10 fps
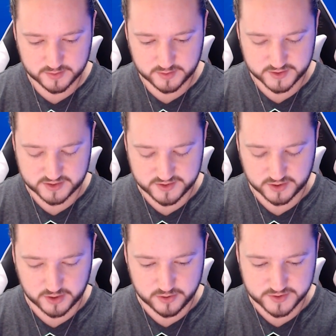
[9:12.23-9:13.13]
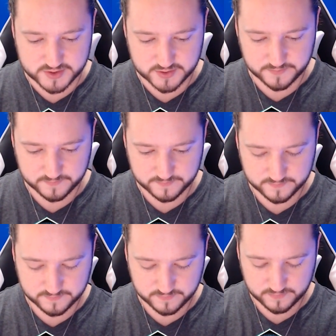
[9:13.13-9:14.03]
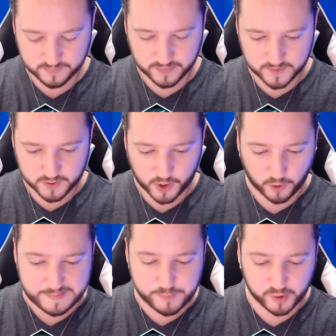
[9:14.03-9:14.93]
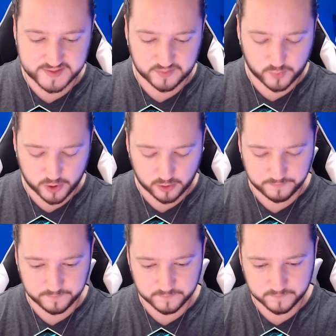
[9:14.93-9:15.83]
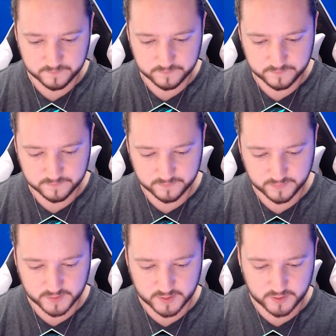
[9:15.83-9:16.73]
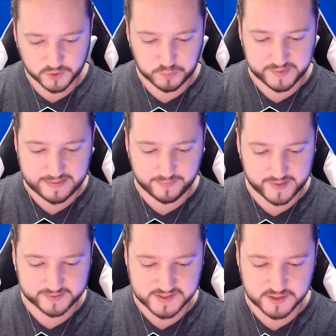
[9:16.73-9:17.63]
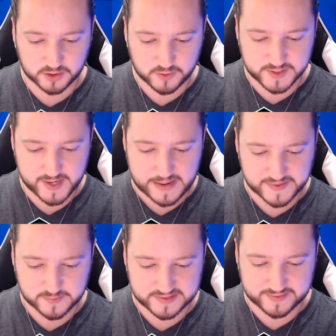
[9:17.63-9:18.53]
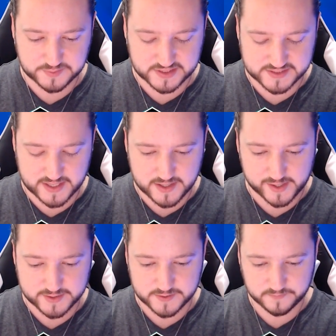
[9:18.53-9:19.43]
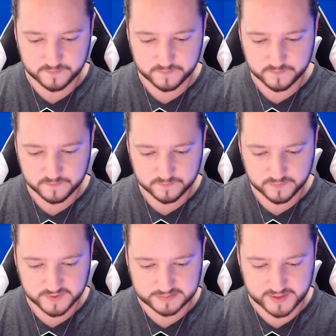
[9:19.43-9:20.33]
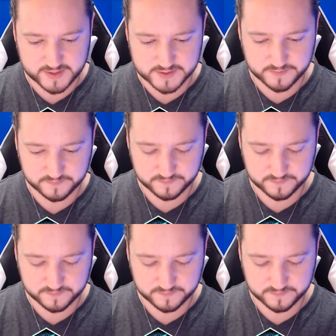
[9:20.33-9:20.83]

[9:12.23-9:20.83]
You snooze, you lose. Early bird gets the worm. You play like this and you lose the game. That's what that's what they say, guys. This.